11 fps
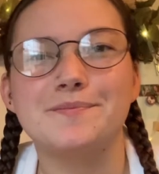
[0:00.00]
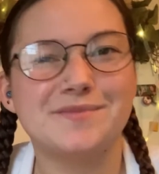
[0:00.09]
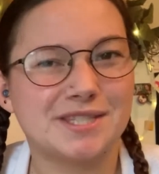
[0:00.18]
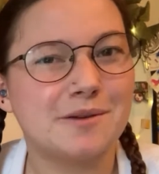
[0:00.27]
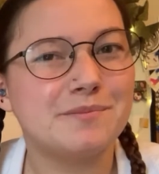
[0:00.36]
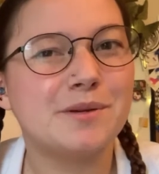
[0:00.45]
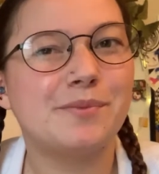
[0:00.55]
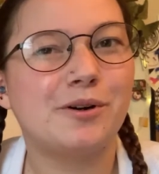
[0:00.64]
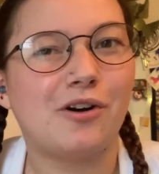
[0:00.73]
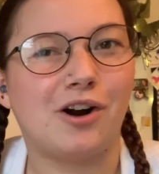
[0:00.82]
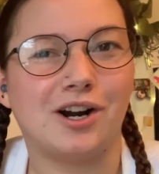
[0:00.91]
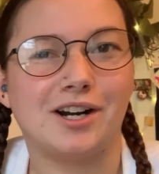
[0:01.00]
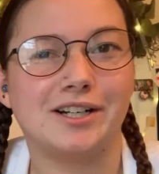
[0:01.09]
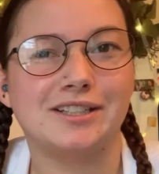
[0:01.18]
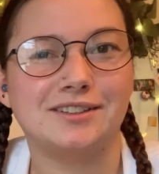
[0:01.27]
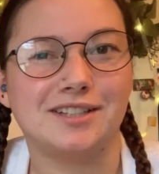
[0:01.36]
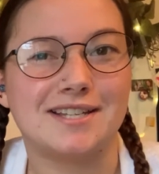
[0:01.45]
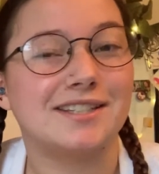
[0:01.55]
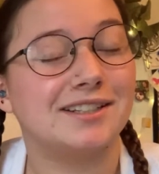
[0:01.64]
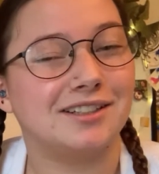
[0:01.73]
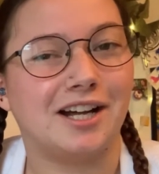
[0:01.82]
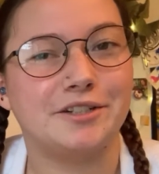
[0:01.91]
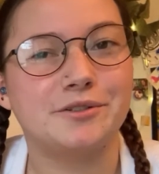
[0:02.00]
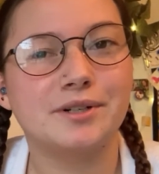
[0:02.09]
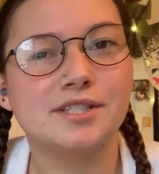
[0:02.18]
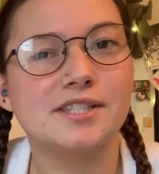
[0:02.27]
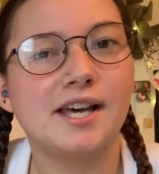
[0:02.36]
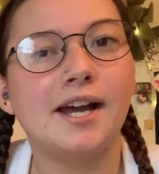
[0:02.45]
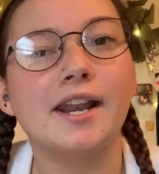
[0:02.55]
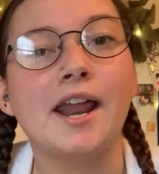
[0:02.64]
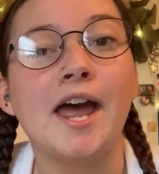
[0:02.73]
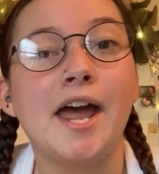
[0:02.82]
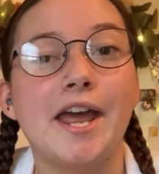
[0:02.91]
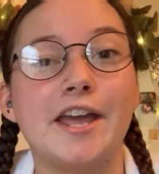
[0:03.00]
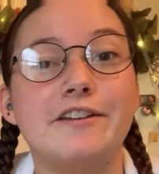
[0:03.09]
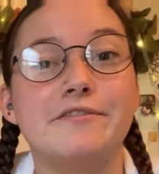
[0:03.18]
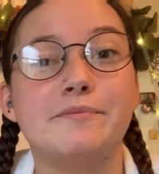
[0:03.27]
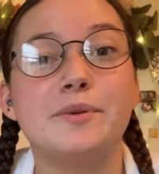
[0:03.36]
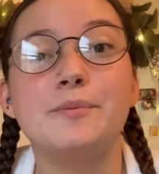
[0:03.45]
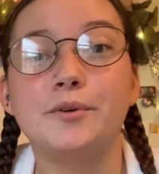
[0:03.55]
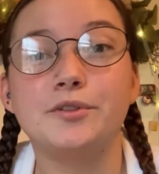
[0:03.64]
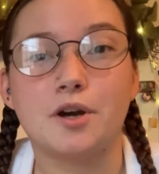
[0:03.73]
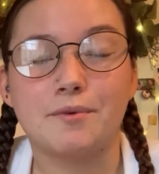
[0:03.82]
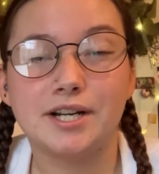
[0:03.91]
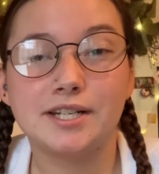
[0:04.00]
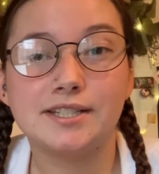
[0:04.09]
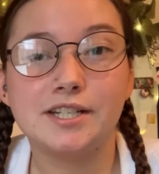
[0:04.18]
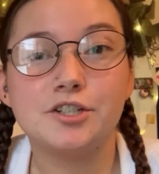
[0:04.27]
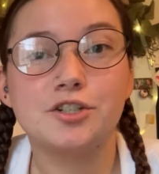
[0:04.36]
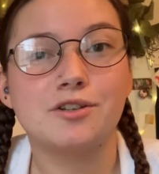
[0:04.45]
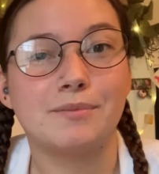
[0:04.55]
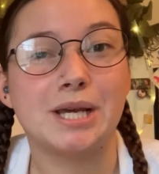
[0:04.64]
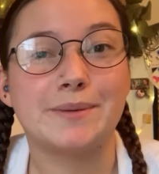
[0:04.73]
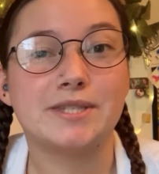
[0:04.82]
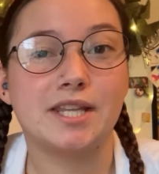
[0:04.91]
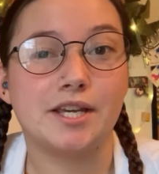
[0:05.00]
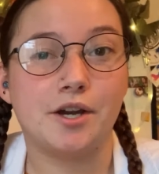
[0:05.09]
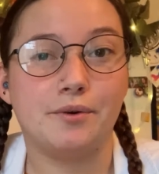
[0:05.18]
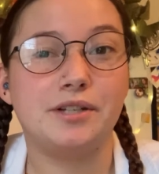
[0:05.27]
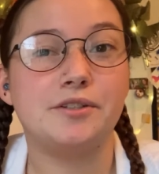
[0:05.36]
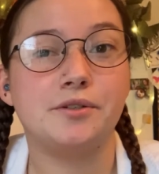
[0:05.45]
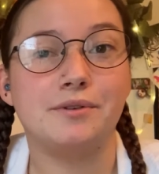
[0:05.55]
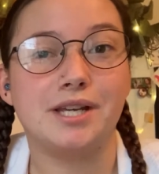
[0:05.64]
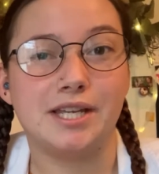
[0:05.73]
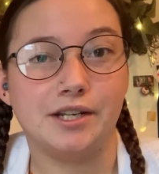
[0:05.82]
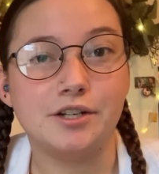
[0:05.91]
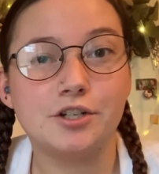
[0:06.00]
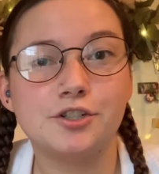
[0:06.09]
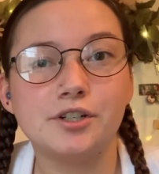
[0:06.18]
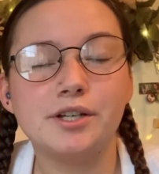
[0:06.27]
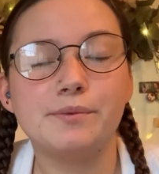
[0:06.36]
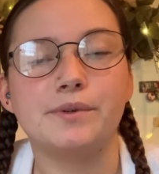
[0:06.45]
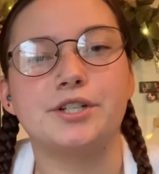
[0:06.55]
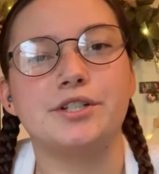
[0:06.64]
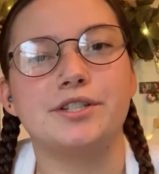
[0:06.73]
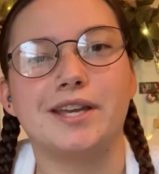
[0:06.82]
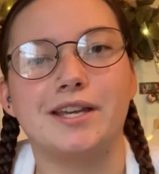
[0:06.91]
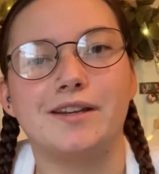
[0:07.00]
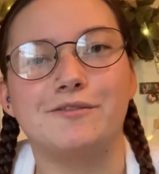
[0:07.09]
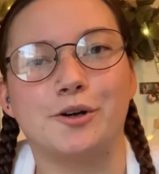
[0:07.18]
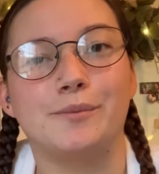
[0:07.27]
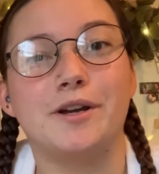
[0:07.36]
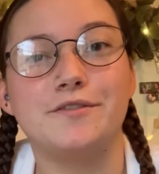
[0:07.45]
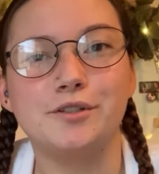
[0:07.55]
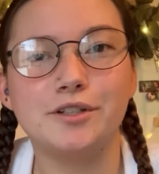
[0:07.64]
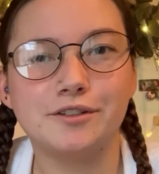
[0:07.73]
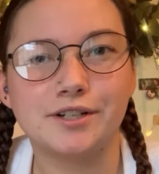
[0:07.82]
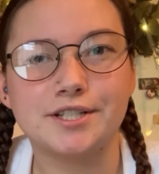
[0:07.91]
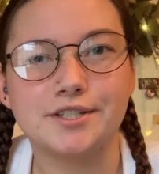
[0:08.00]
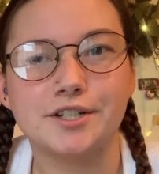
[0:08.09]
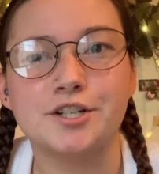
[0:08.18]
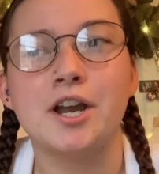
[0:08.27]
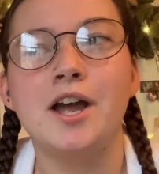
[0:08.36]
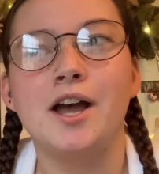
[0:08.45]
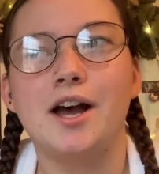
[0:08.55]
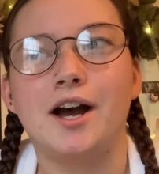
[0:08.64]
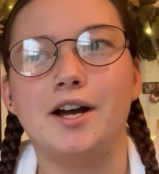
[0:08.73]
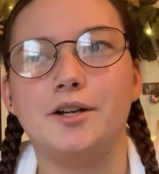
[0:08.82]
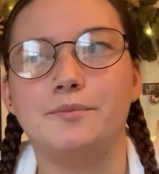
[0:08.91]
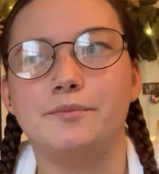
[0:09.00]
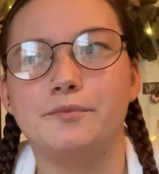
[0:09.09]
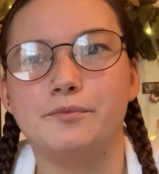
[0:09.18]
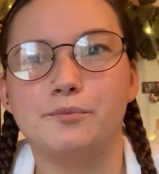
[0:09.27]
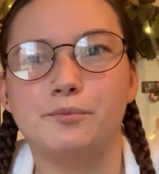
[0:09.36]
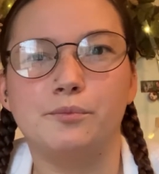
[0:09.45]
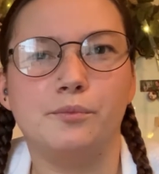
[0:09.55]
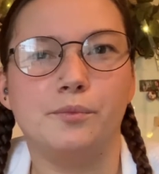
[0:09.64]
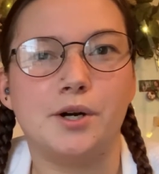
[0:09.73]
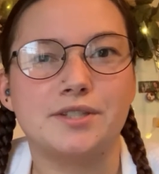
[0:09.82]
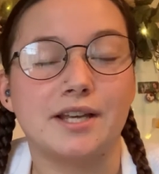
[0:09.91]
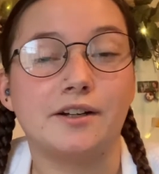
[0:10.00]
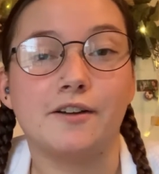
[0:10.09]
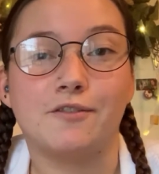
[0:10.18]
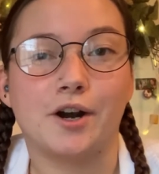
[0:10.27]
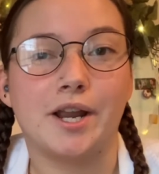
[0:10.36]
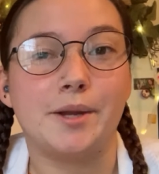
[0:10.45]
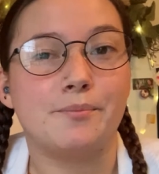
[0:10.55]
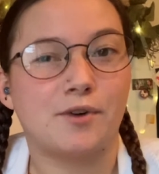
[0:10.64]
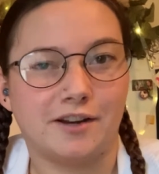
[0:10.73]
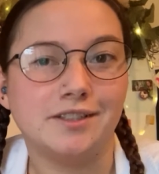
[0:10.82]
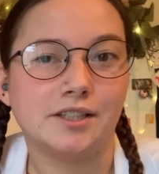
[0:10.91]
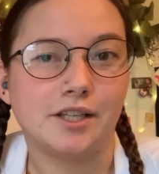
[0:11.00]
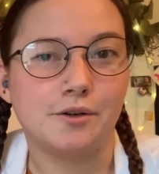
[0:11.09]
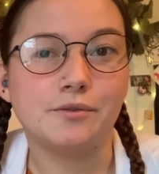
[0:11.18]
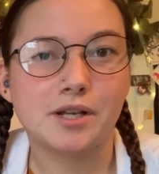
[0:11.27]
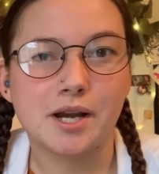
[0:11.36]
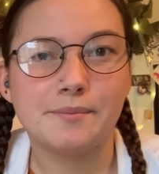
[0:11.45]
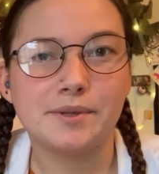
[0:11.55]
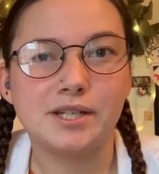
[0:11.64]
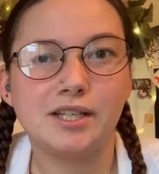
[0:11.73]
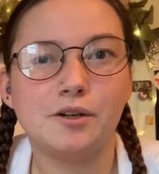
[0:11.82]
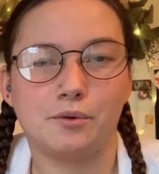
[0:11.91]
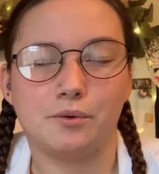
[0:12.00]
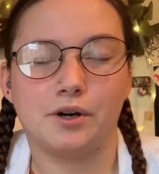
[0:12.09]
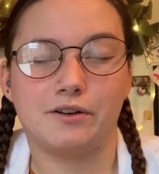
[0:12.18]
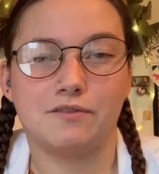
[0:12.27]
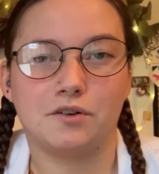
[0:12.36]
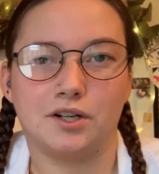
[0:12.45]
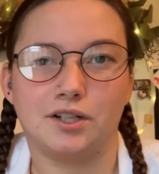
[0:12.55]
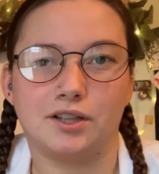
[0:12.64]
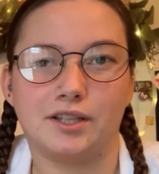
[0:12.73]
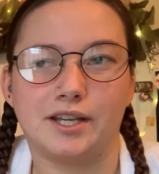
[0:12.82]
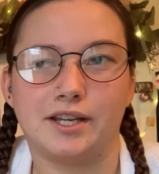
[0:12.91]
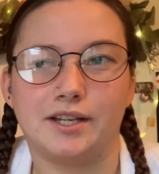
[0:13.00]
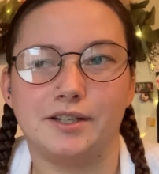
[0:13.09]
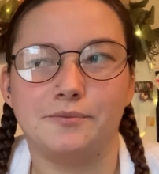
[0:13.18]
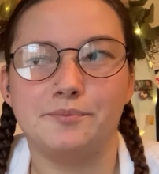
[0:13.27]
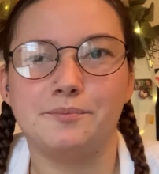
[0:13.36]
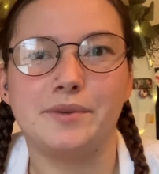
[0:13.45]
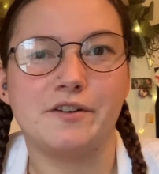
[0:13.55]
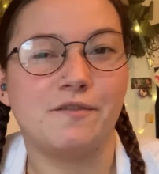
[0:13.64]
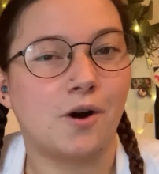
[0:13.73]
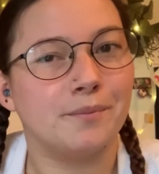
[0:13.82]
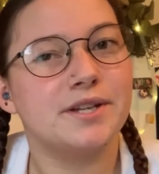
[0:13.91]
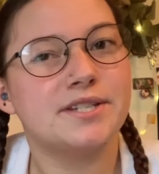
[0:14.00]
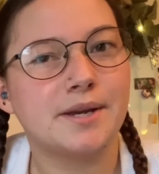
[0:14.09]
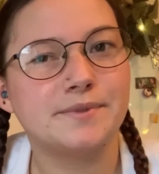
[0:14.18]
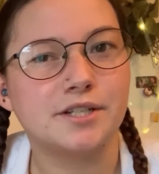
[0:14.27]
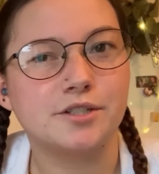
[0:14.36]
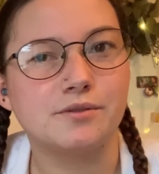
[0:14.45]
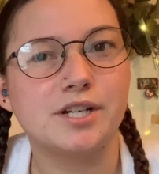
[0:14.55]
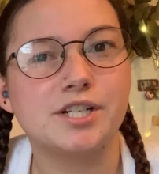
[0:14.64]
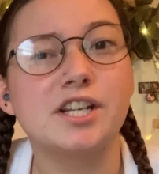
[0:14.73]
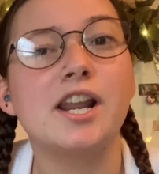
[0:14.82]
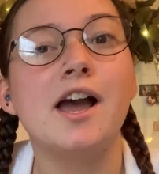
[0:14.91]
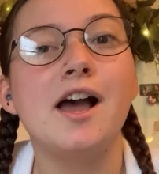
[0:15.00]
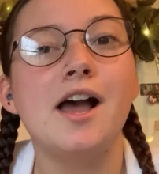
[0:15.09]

Some people are less inclined towards that. If people don't want to teach, sometimes they go into industry, which is a form of doing research, um, most likely for a privately owned company or for like a big pharma type situation.